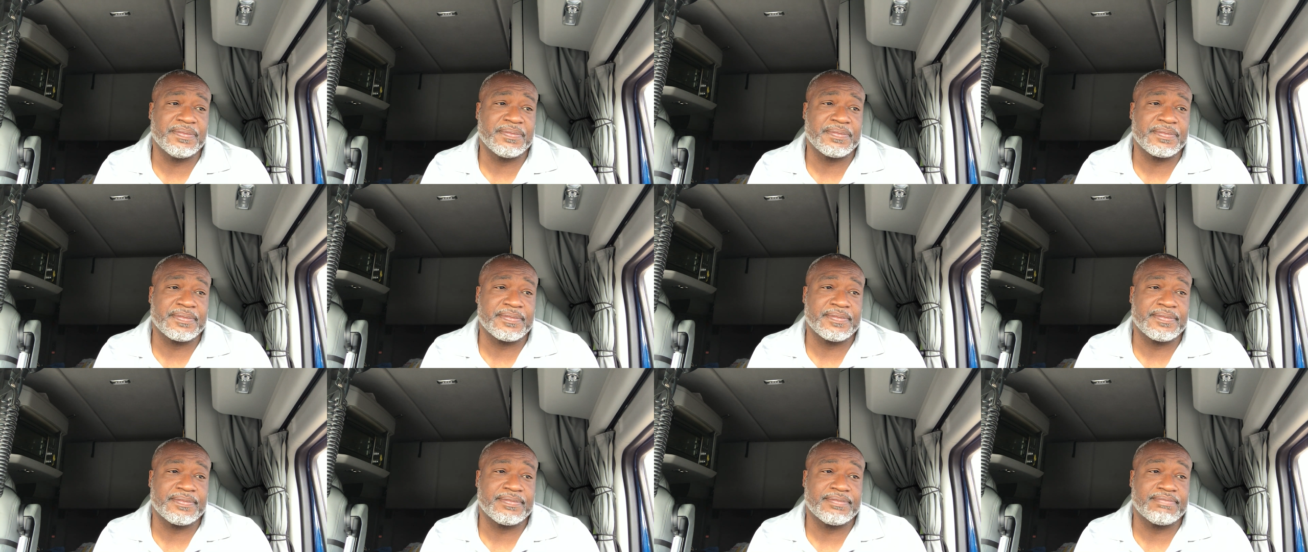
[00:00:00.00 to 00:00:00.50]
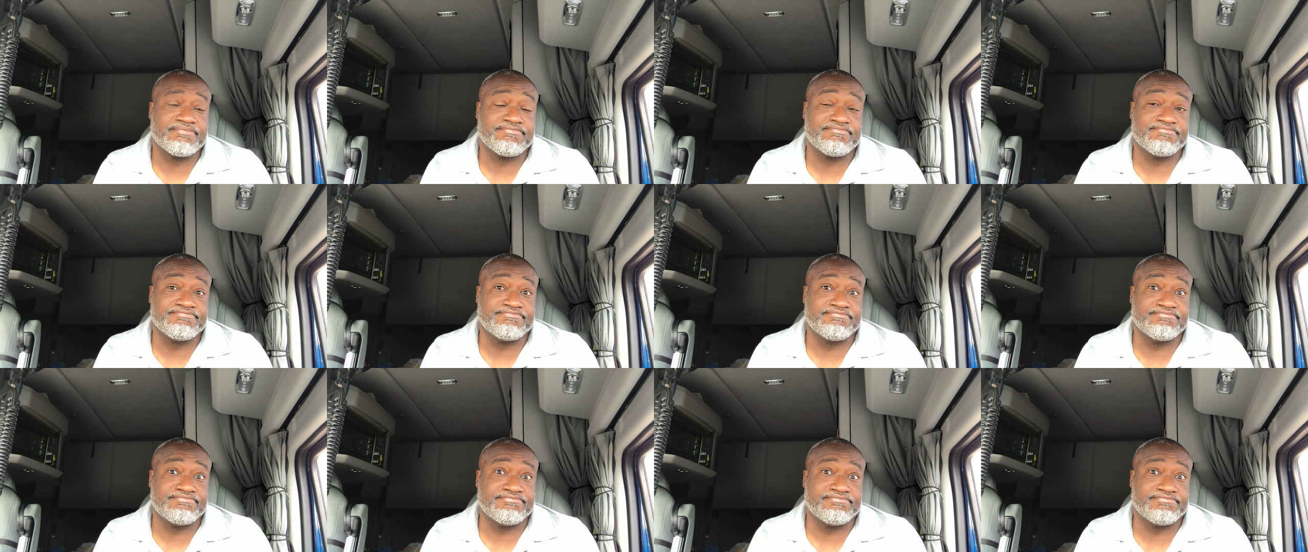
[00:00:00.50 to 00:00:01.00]

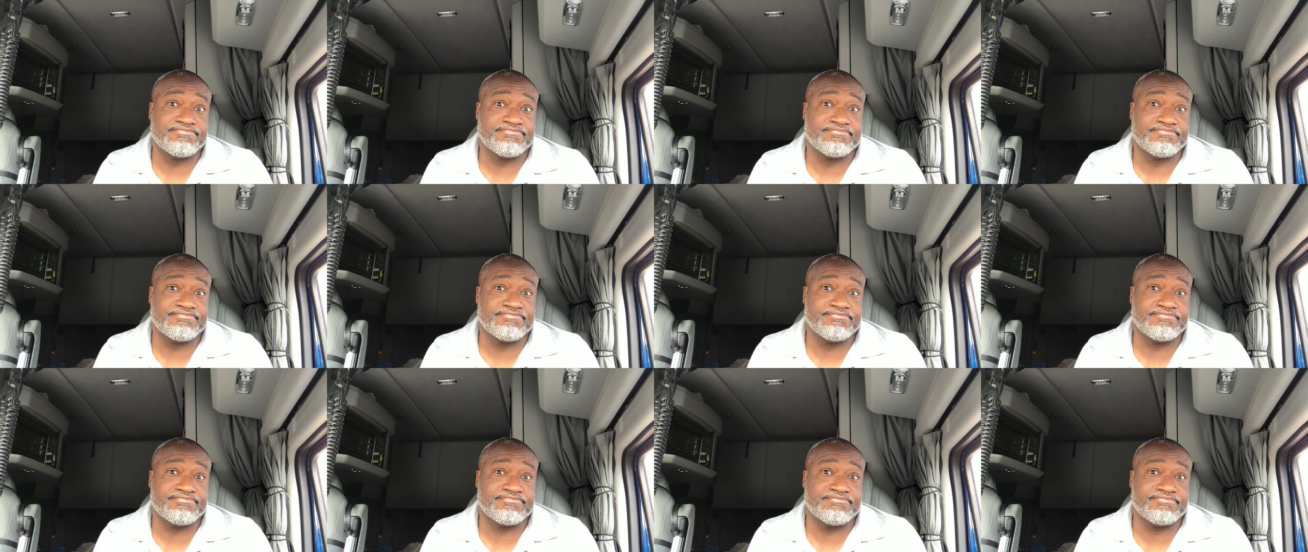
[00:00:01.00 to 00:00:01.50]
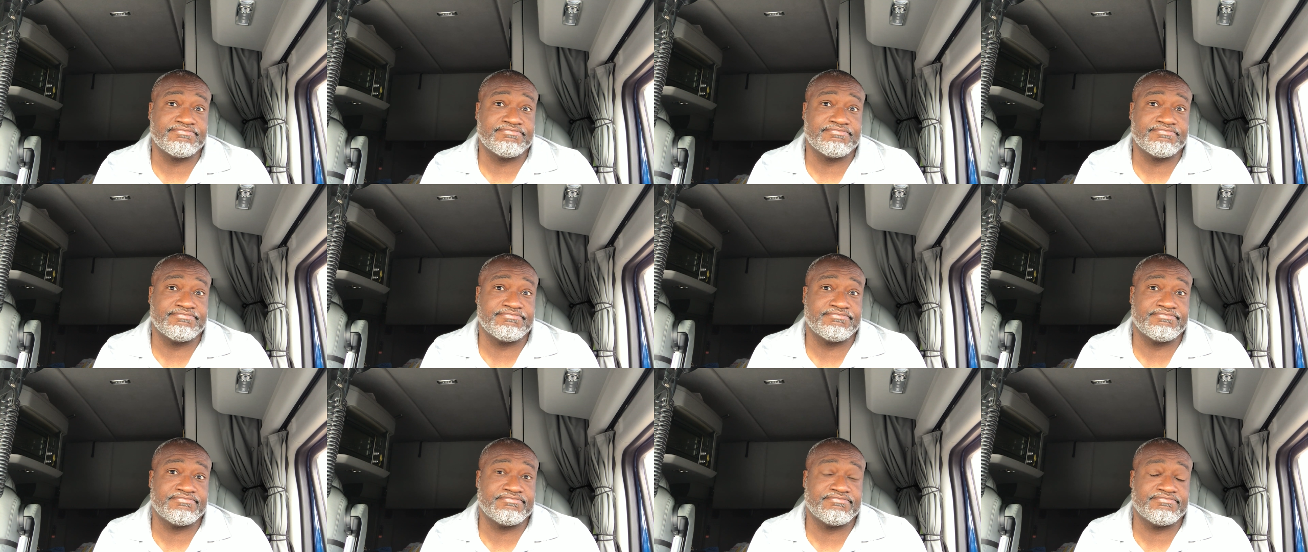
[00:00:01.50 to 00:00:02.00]

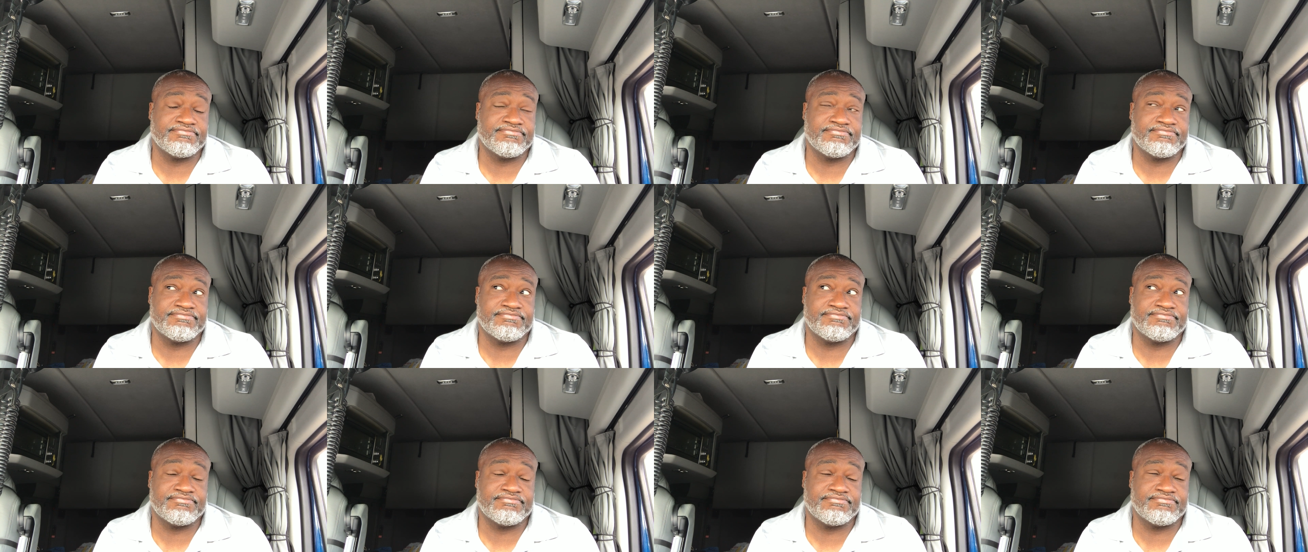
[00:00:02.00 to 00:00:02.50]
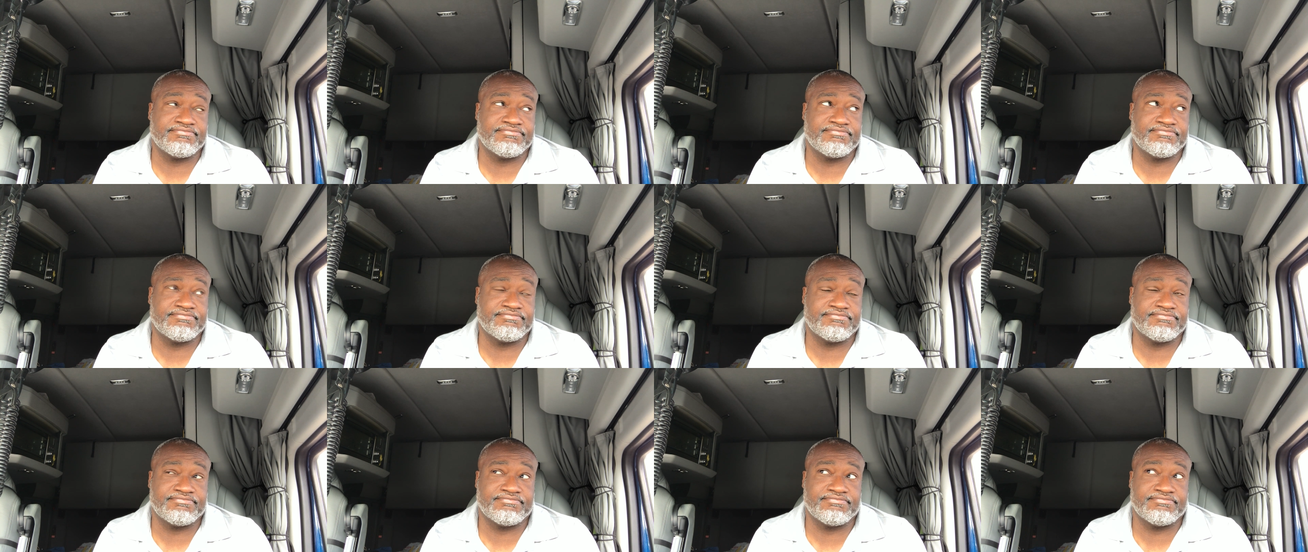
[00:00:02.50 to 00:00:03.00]

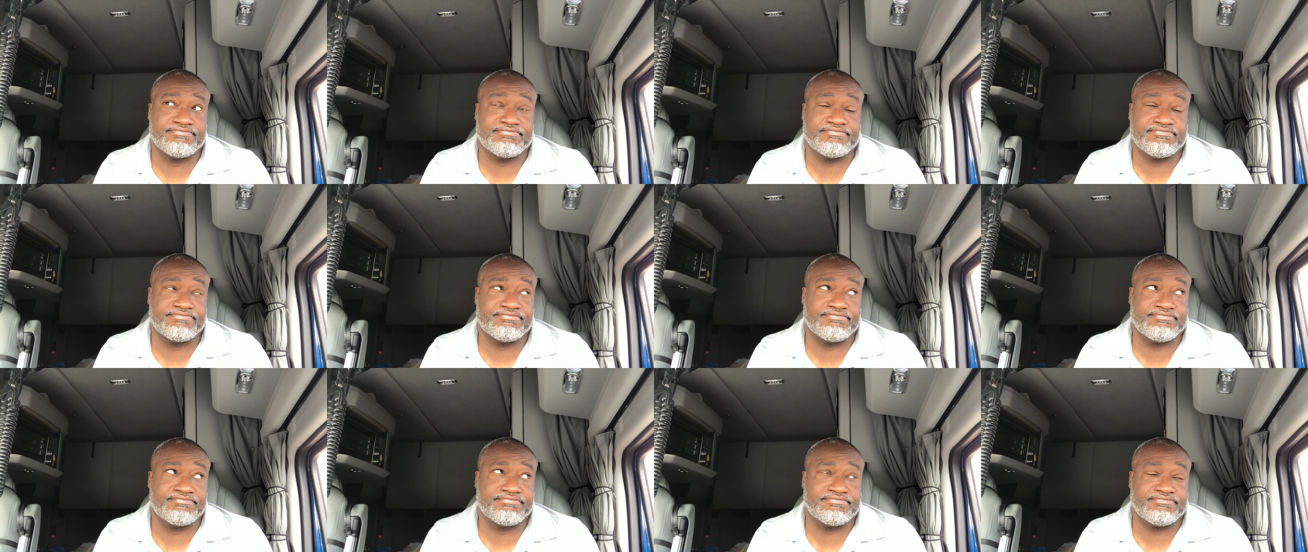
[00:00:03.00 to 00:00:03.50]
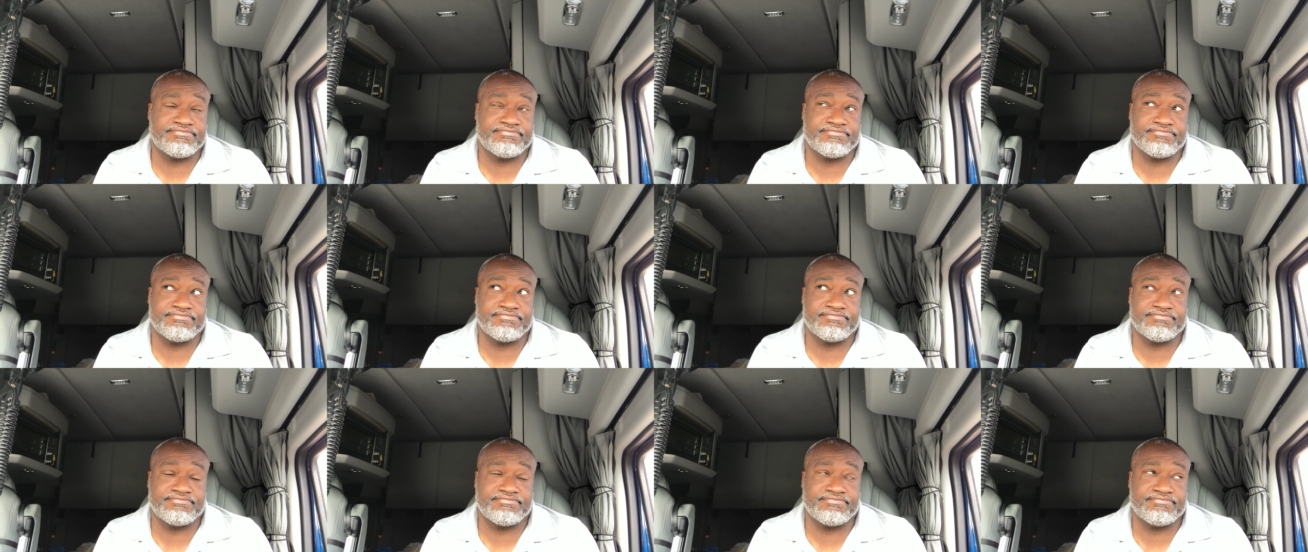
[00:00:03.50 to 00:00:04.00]

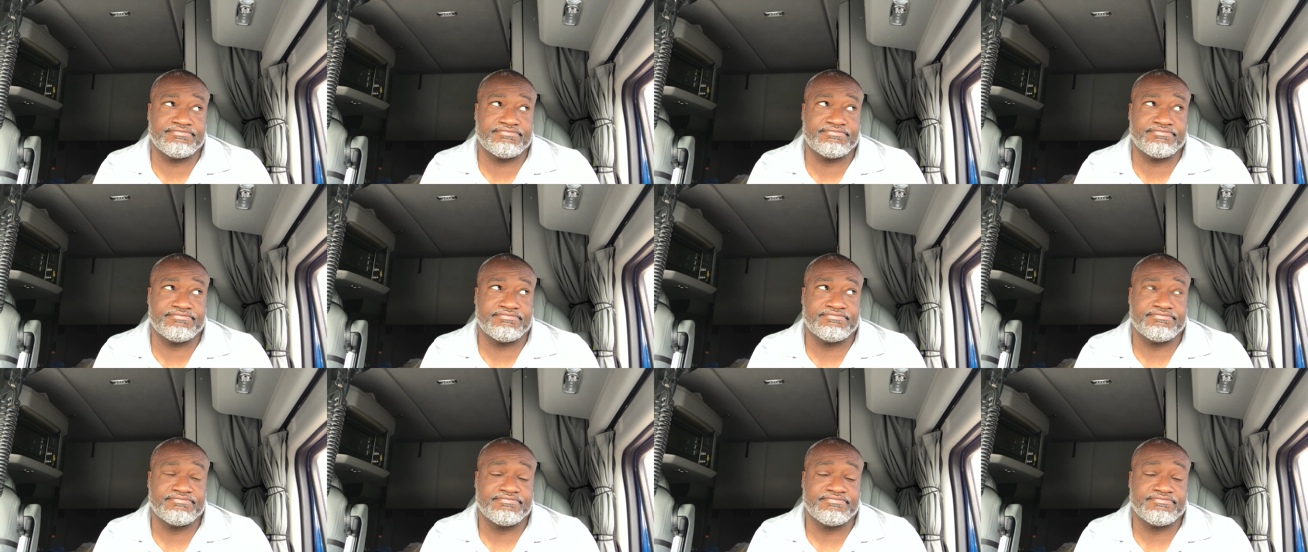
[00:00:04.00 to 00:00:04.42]
[no speech]